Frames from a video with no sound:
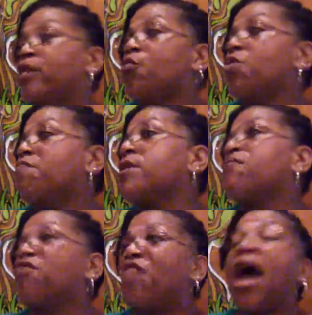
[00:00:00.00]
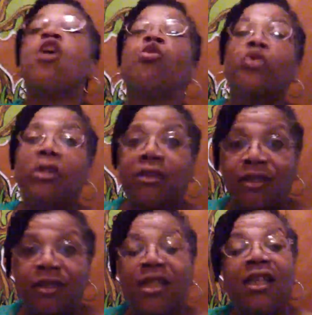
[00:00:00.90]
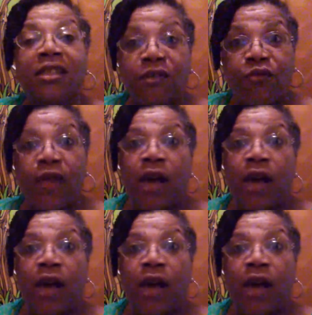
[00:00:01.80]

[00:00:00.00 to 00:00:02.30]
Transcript: it would be thousands and tens of